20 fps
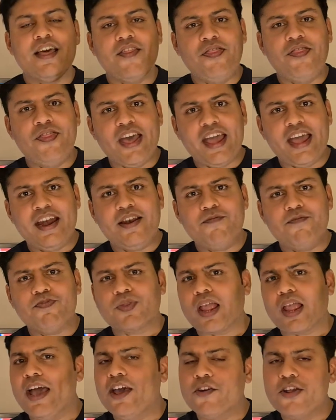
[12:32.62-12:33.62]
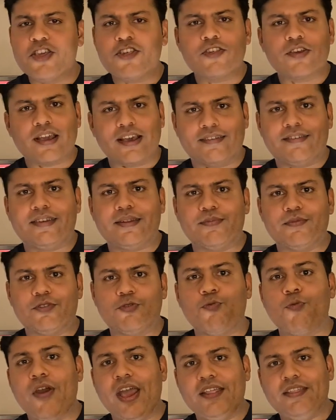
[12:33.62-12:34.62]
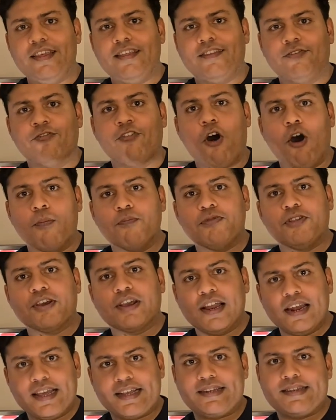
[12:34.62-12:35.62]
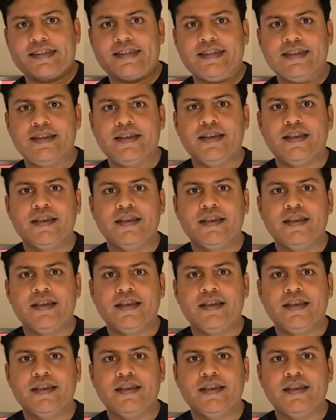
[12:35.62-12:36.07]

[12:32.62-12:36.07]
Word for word: Then I reached the customs where these forms are collected.